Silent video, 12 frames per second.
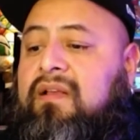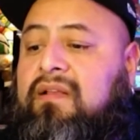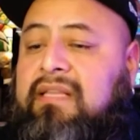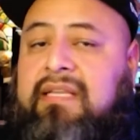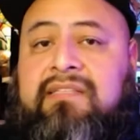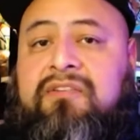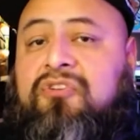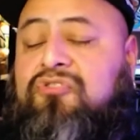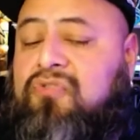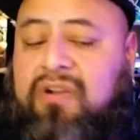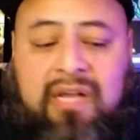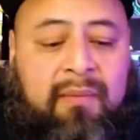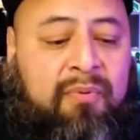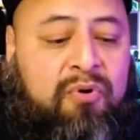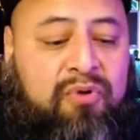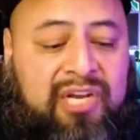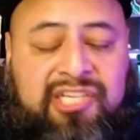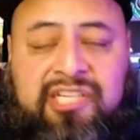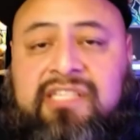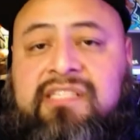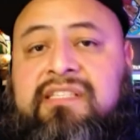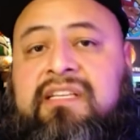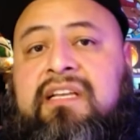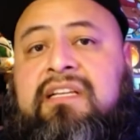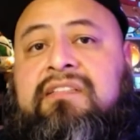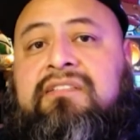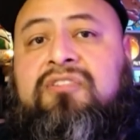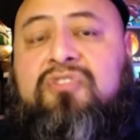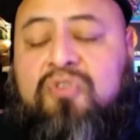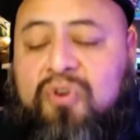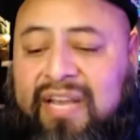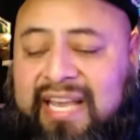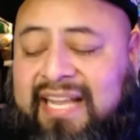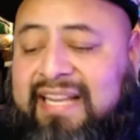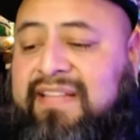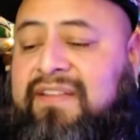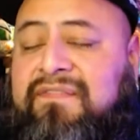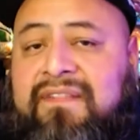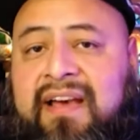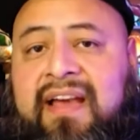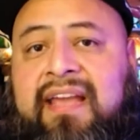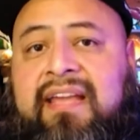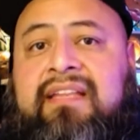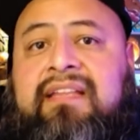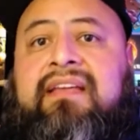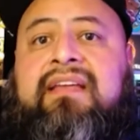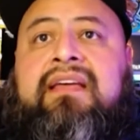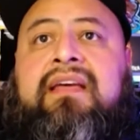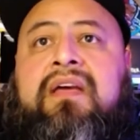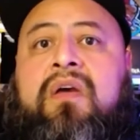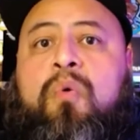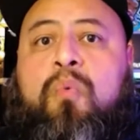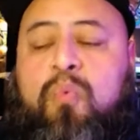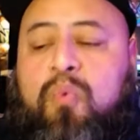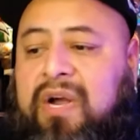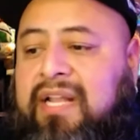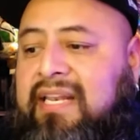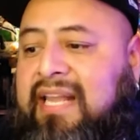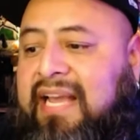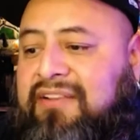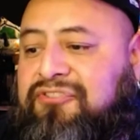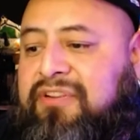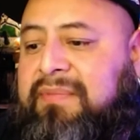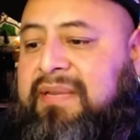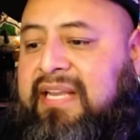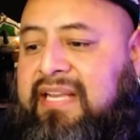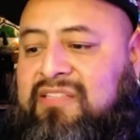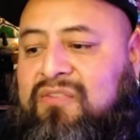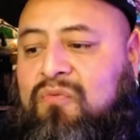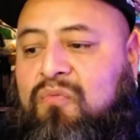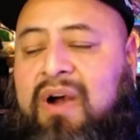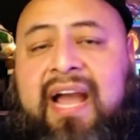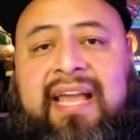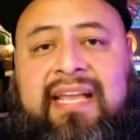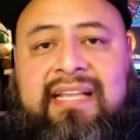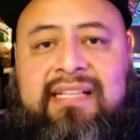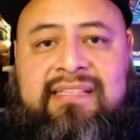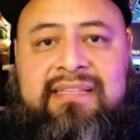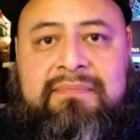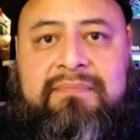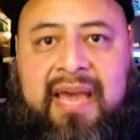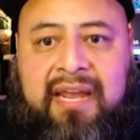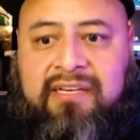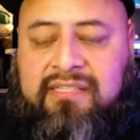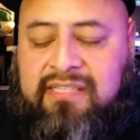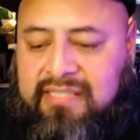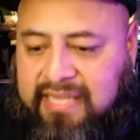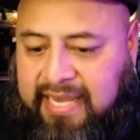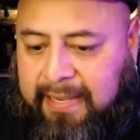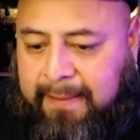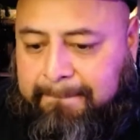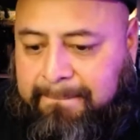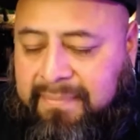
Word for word: let's go through a couple questions to go ahead and define what live streaming is and why does it matter today.